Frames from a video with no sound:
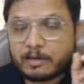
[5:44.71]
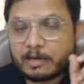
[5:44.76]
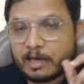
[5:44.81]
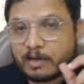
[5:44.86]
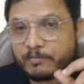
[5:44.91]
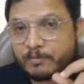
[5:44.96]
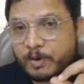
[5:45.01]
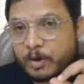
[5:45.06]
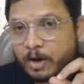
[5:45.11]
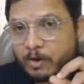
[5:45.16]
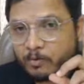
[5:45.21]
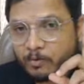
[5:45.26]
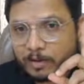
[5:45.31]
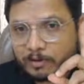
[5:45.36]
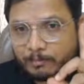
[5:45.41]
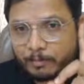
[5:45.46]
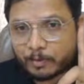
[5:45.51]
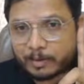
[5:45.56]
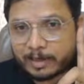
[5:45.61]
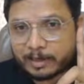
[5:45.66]
If you have
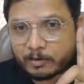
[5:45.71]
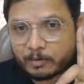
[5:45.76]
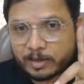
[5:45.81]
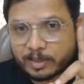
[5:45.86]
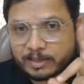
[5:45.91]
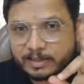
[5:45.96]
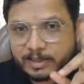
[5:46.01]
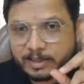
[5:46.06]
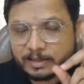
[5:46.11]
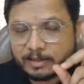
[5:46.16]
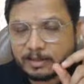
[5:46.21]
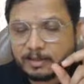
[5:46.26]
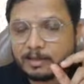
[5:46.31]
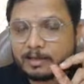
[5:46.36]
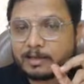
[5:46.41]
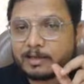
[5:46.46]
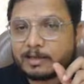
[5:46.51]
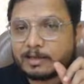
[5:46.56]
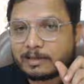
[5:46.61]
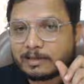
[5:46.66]
one pole at origin,
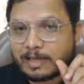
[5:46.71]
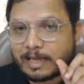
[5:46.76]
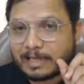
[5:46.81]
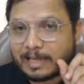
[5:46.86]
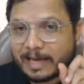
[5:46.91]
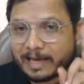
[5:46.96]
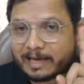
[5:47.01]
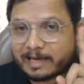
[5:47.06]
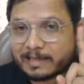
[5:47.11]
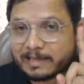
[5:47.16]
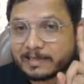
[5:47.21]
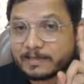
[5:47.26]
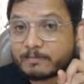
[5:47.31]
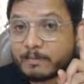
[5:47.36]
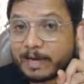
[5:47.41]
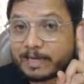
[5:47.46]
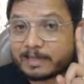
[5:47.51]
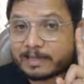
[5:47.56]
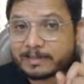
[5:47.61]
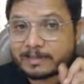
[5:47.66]
then angle is
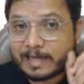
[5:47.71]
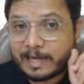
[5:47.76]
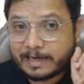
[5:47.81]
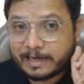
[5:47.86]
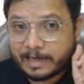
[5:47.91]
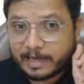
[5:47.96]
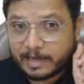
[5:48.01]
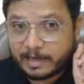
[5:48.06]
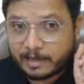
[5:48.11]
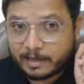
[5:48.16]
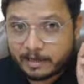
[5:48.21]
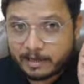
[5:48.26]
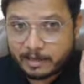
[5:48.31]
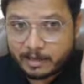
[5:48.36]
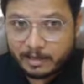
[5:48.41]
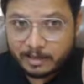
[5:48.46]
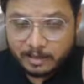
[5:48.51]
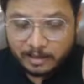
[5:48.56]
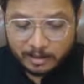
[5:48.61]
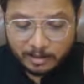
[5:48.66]
minus 90.
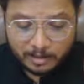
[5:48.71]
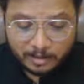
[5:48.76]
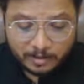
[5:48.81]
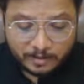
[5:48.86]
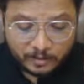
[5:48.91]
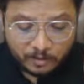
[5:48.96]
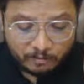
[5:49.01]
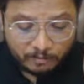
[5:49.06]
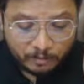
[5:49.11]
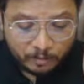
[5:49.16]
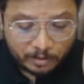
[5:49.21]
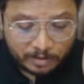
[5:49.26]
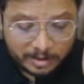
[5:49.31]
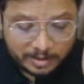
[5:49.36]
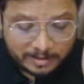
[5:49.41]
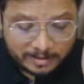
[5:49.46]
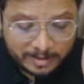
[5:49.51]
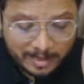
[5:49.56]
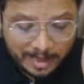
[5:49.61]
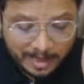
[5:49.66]
So for
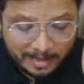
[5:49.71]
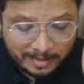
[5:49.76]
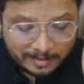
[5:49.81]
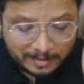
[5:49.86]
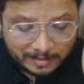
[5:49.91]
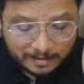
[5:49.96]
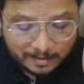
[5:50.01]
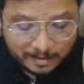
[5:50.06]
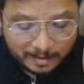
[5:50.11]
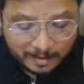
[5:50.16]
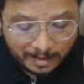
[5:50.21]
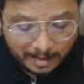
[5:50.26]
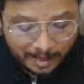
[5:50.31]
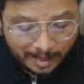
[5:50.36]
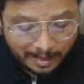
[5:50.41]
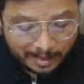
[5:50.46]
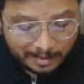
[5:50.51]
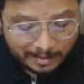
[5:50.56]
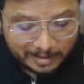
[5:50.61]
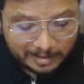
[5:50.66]
this S,
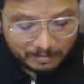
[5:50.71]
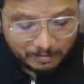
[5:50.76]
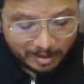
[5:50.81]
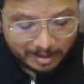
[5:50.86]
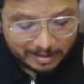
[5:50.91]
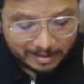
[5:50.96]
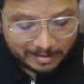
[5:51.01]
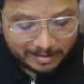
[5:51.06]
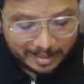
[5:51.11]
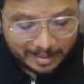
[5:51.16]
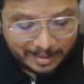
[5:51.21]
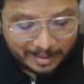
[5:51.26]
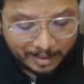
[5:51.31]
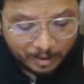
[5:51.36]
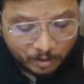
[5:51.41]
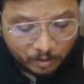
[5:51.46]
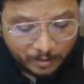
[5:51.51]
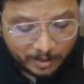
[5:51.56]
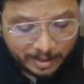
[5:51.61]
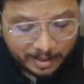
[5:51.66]
angle is minus 90
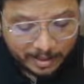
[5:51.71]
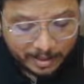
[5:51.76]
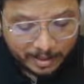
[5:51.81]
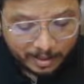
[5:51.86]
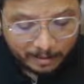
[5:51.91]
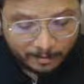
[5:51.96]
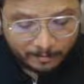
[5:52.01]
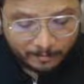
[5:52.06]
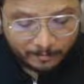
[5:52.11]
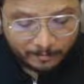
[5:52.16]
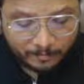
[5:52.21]
over here.